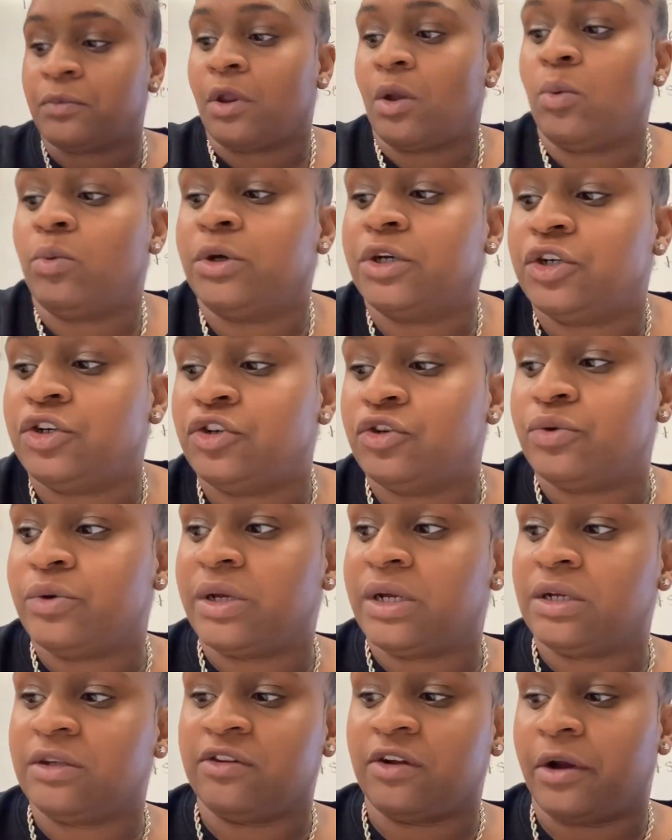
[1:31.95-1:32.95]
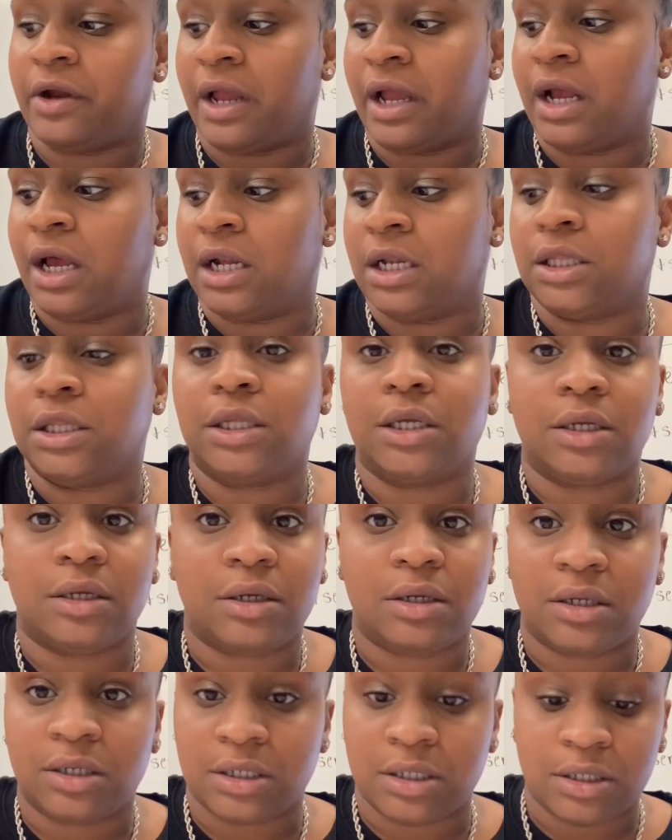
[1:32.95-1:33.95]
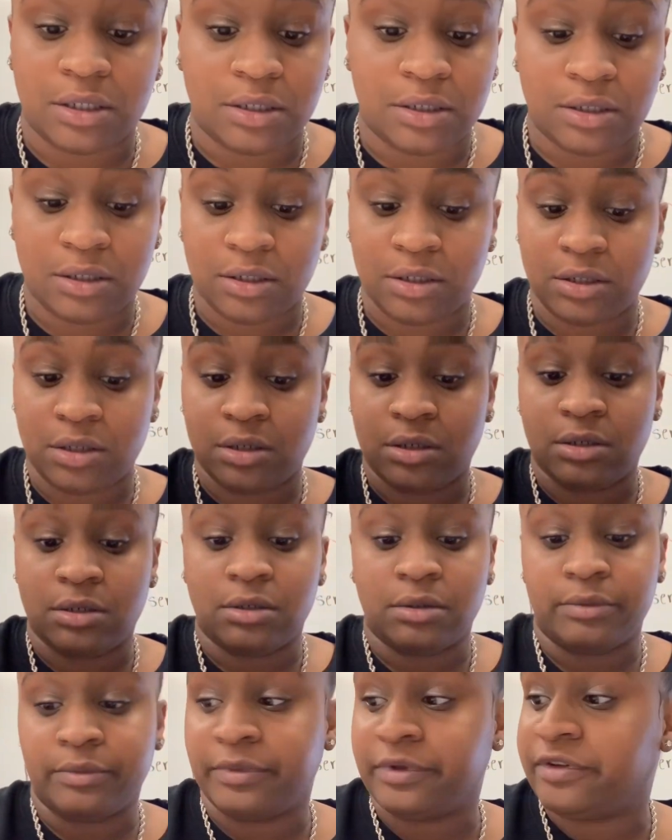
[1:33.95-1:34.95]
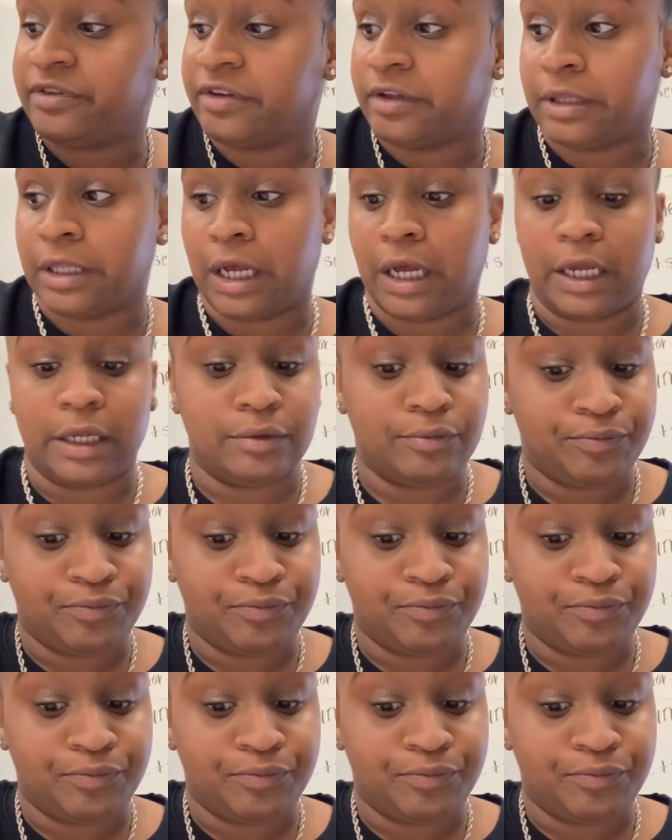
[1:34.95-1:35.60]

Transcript: We're doing, sorry, I gotta look because it's a lot.